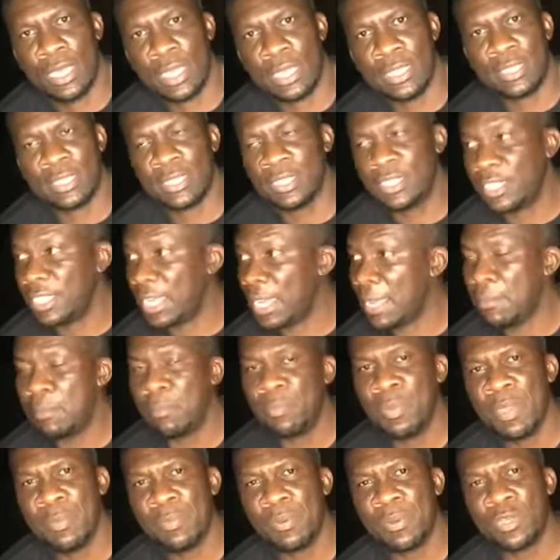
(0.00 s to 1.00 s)
It's a
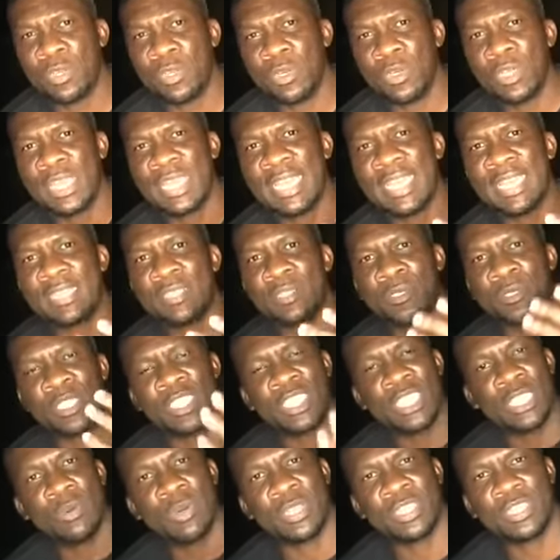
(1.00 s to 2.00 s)
shame people don't get to
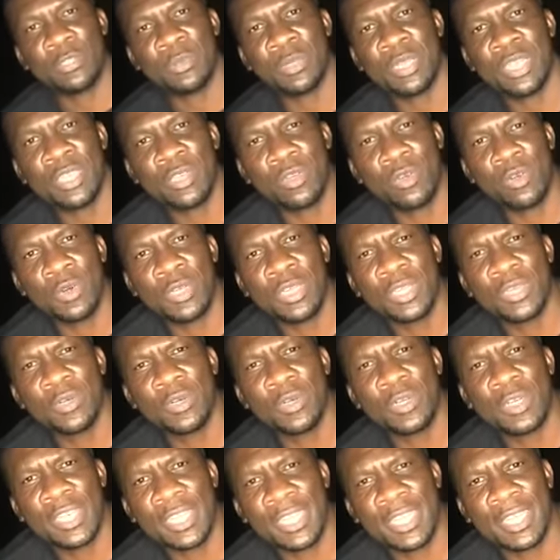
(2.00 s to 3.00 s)
see what's really
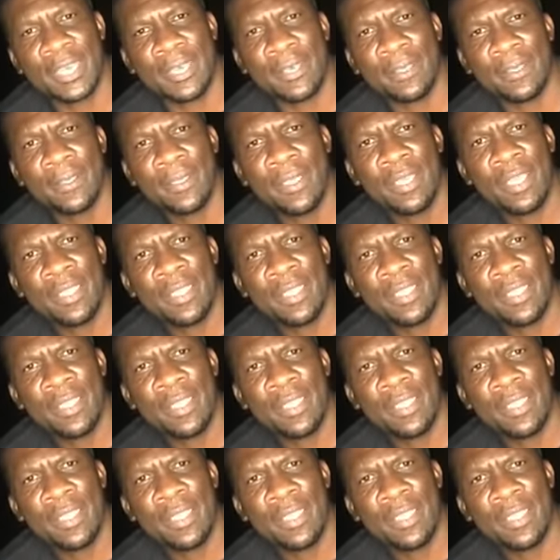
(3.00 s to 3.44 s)
going on there.